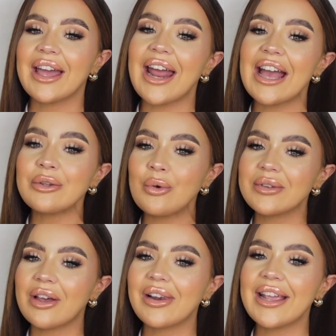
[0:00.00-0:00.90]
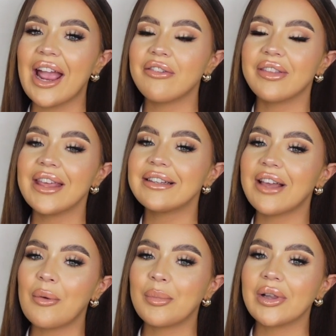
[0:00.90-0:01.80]
and as always I'll link everything
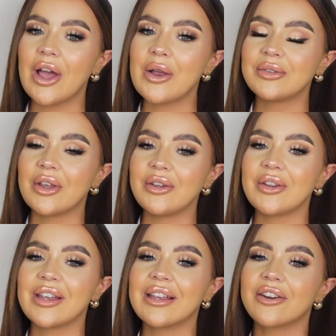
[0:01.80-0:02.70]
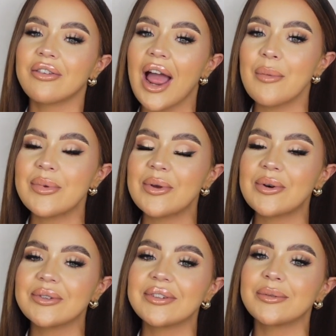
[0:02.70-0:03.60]
down below so you can grab
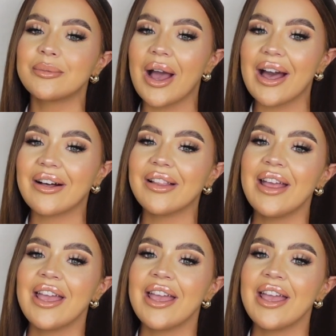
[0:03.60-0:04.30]
yours as well